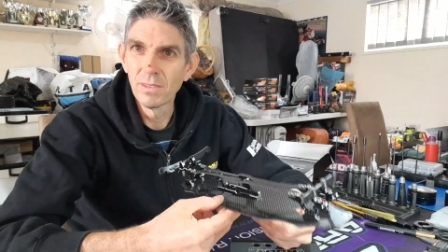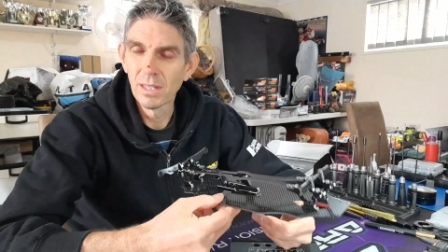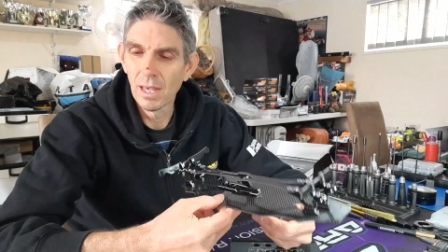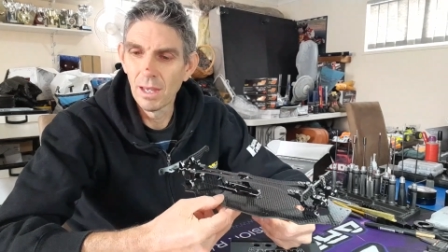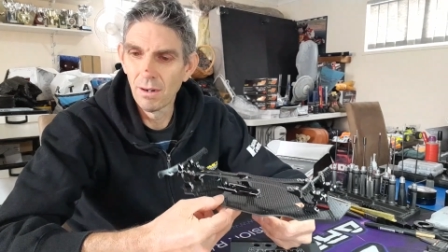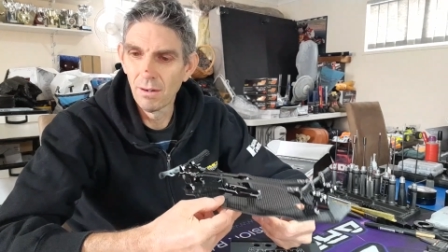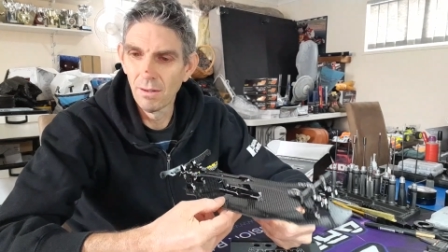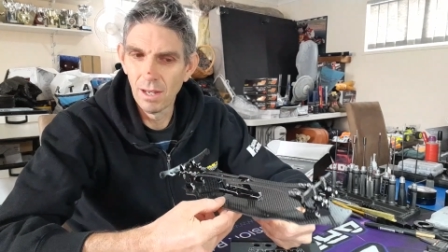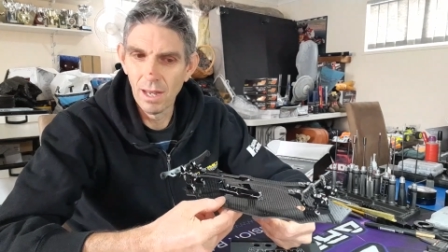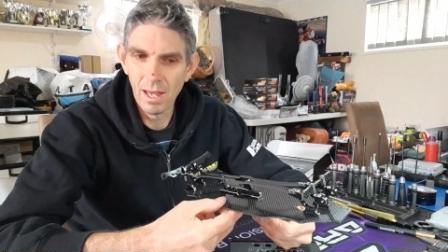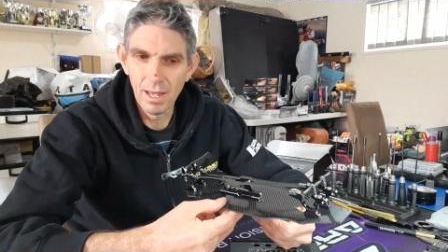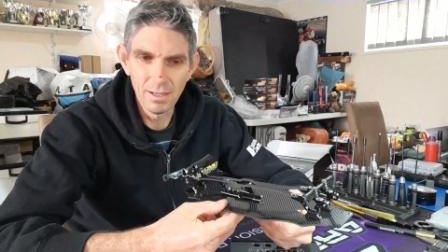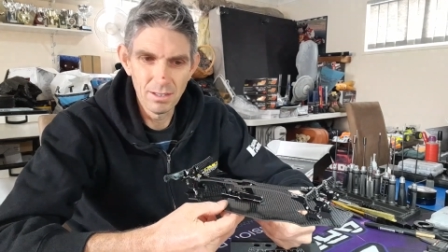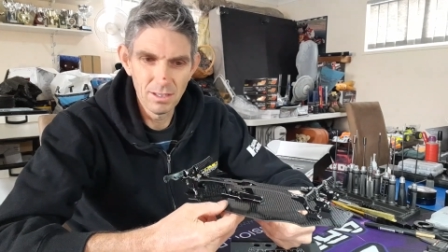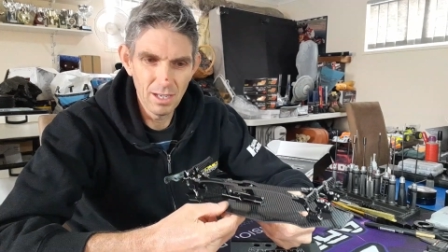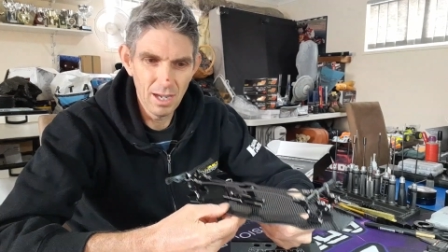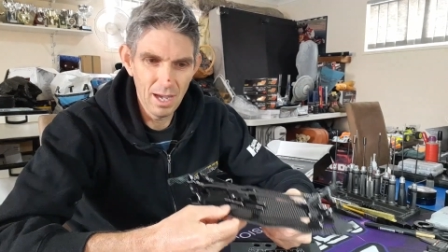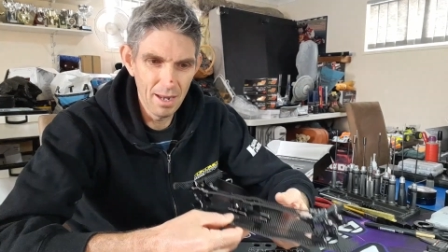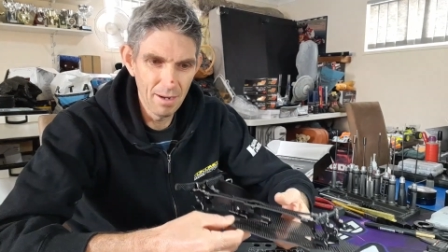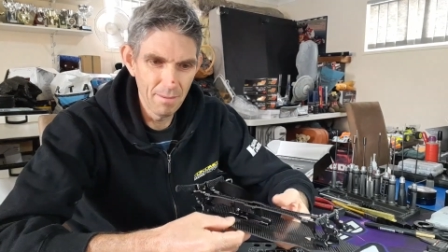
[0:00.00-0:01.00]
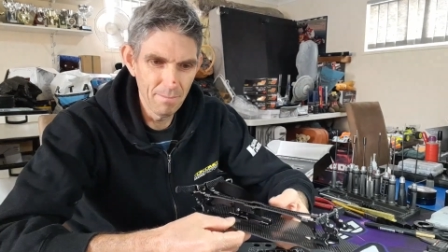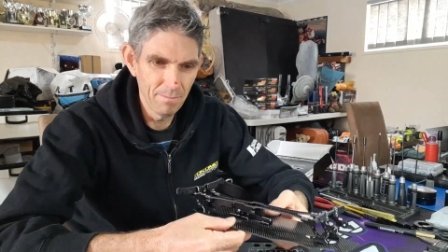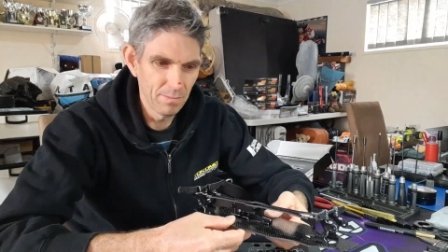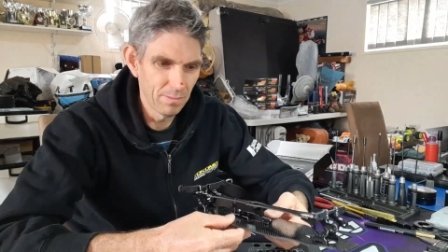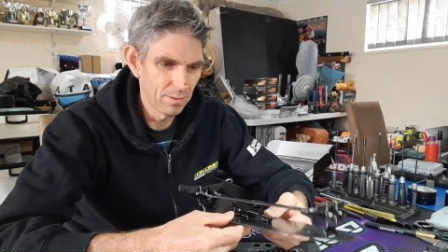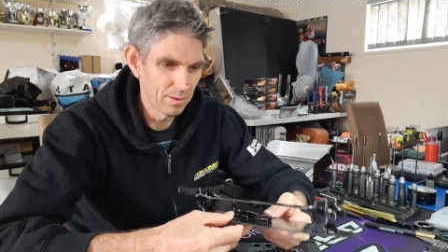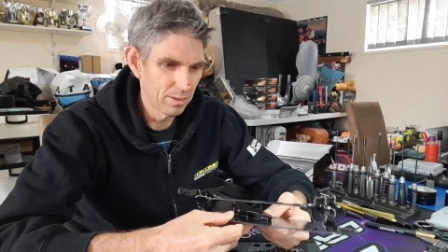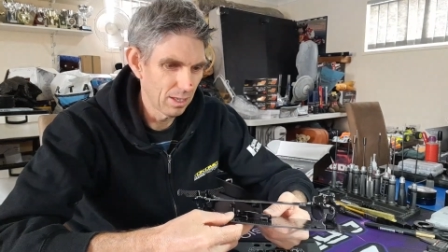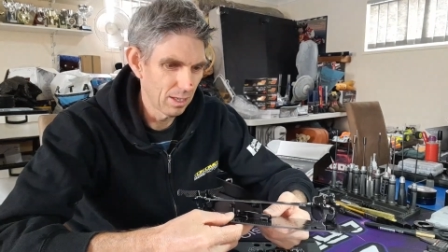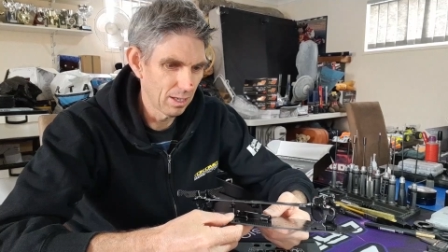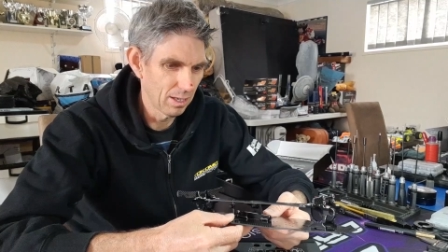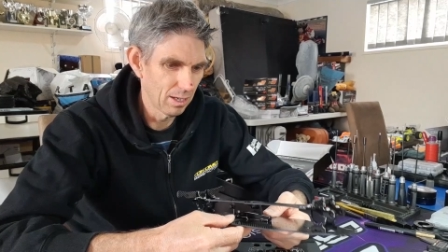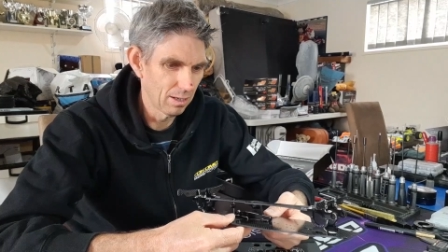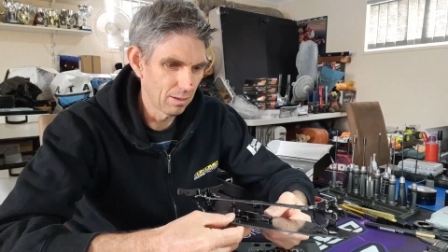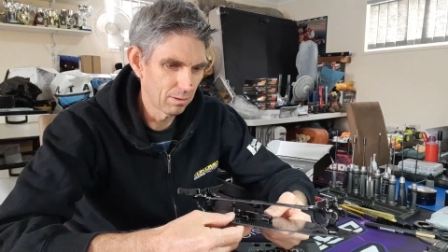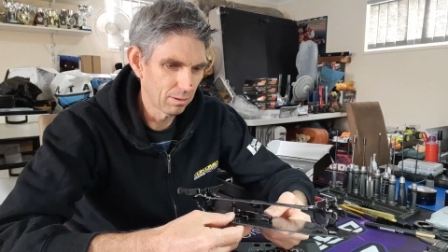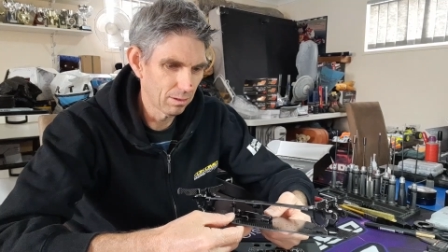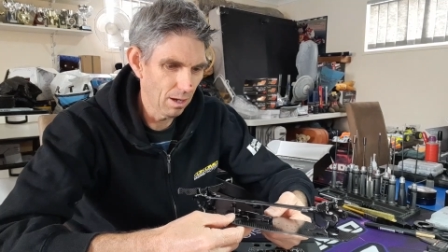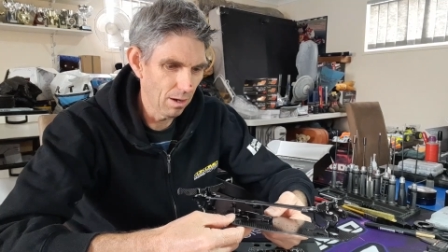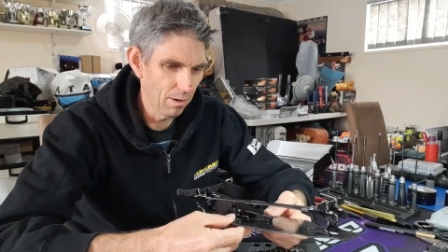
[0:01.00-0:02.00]
get all that done
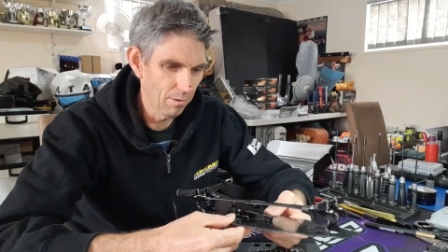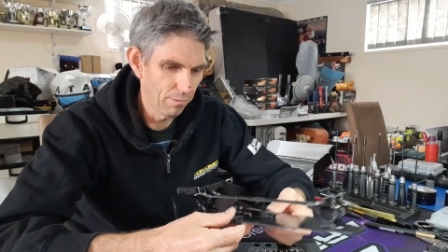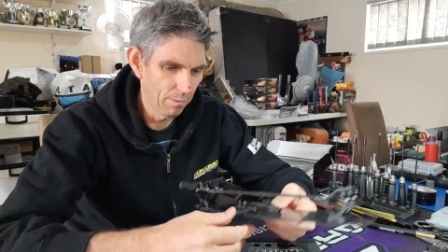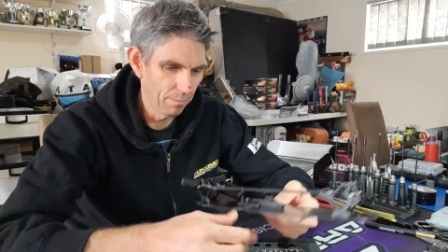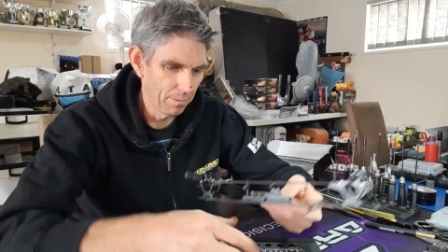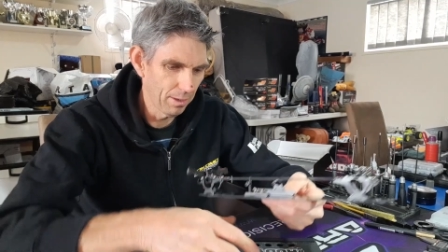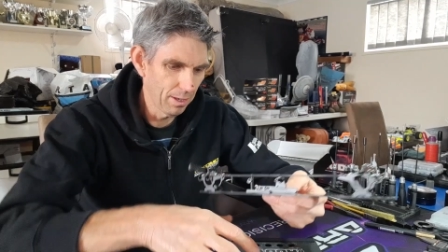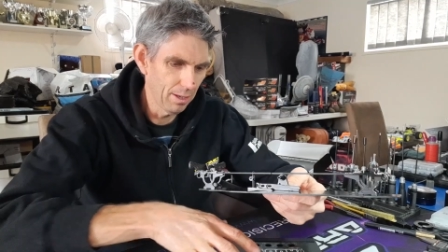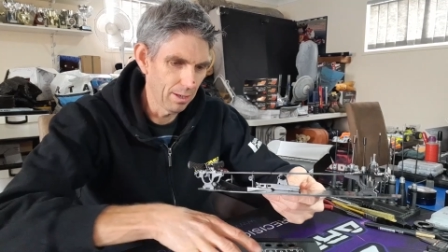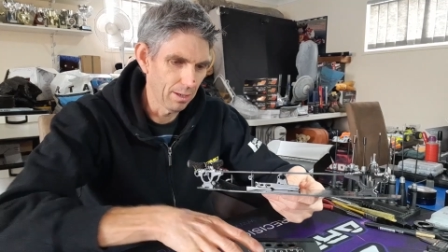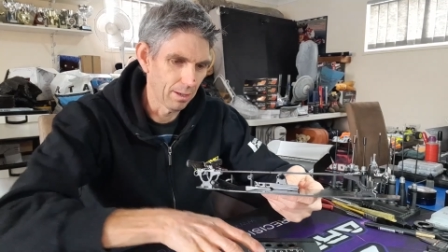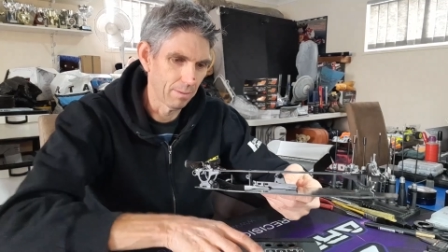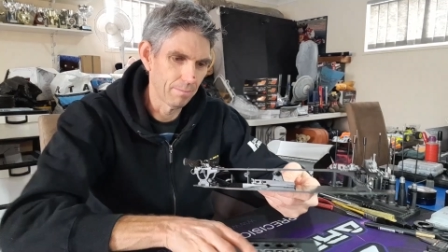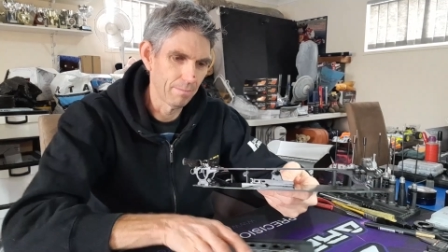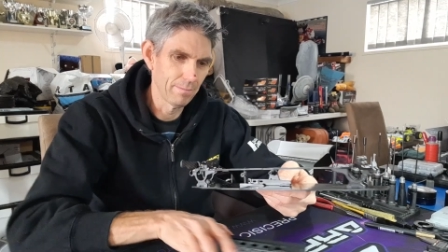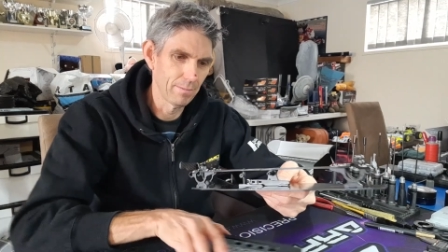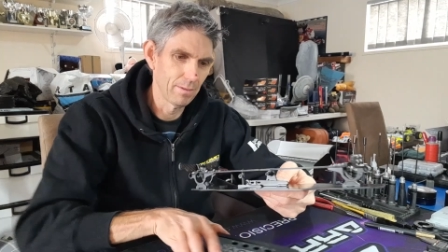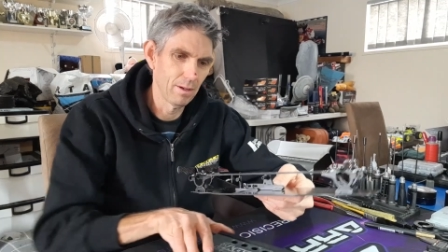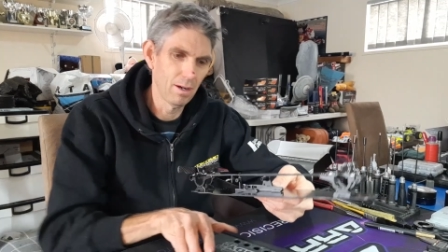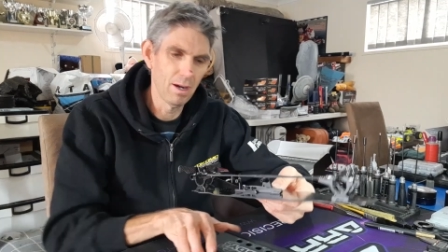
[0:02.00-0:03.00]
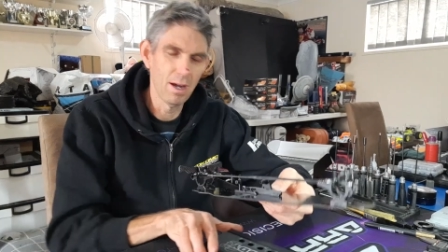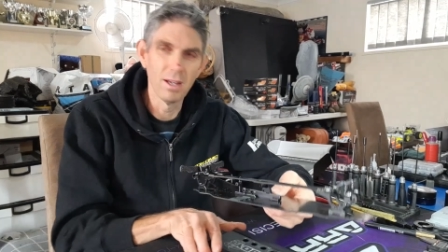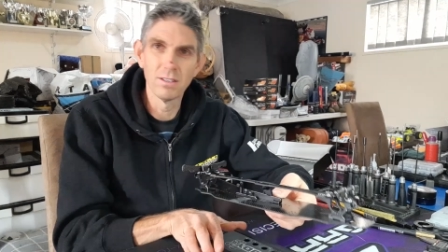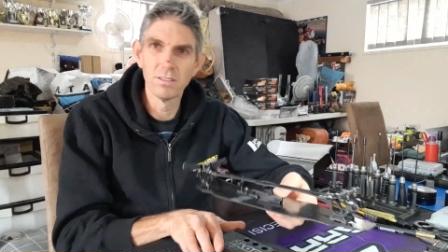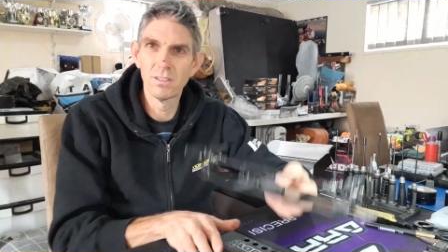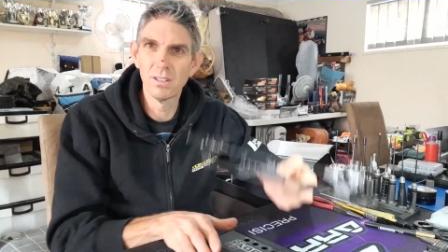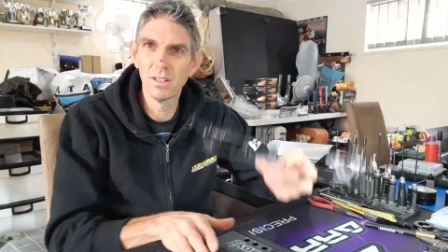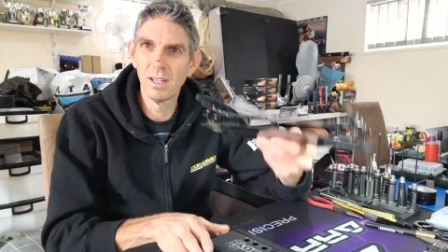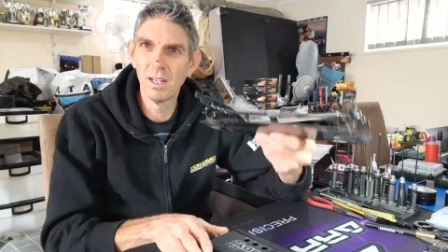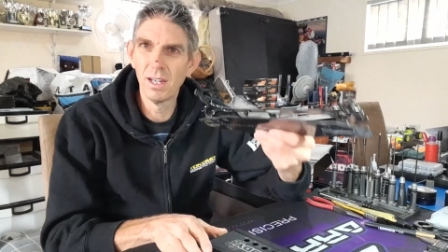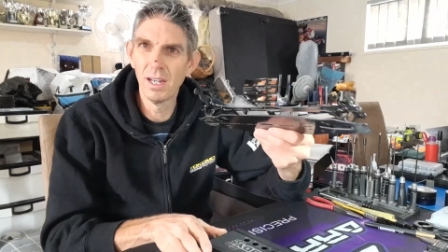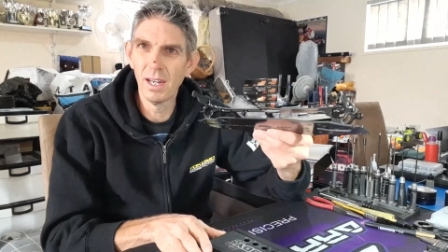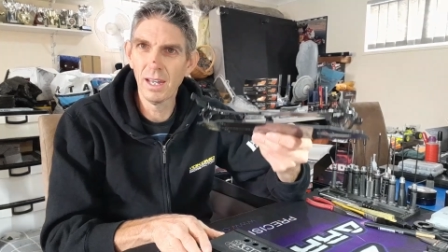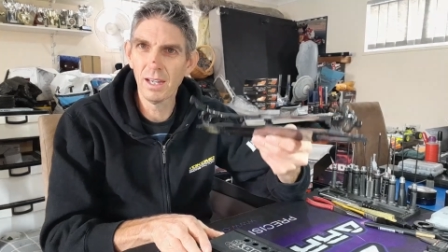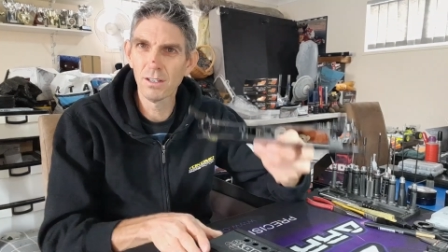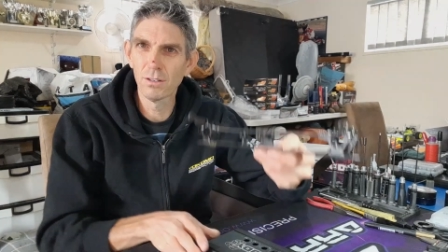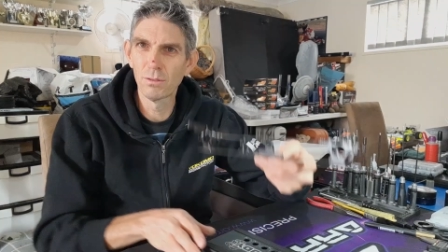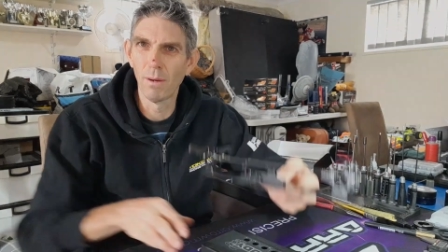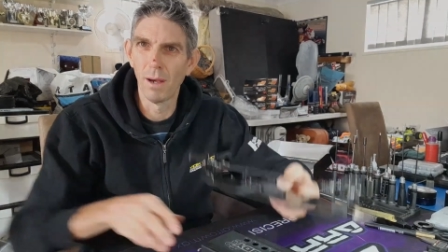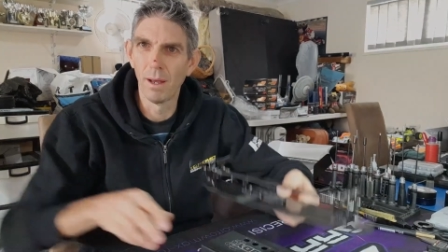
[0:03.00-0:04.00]
and go from there. All right, see you in the
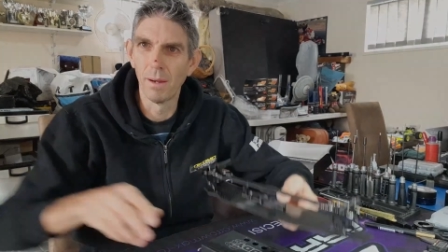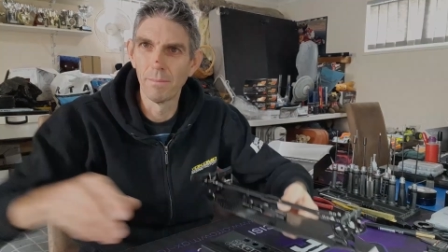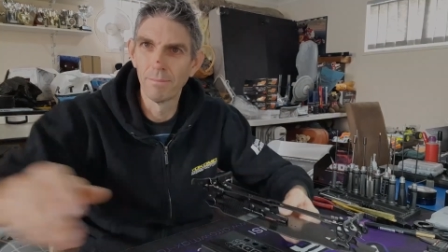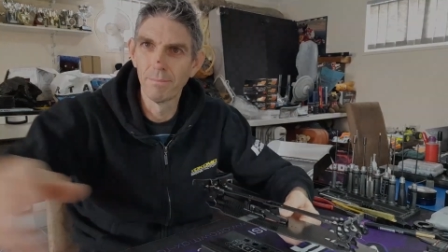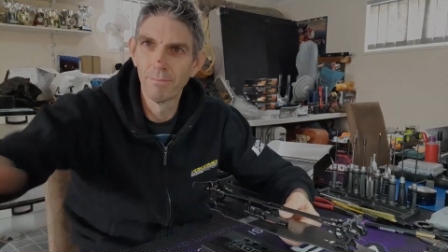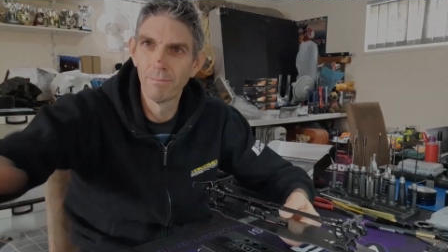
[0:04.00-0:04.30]
next one.